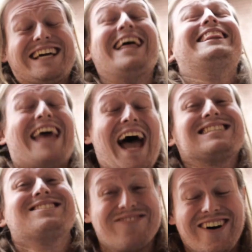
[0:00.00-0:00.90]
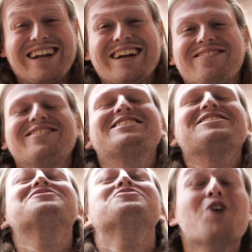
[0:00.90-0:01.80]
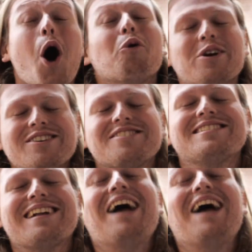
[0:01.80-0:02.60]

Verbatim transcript: like, that's funny because no one does that.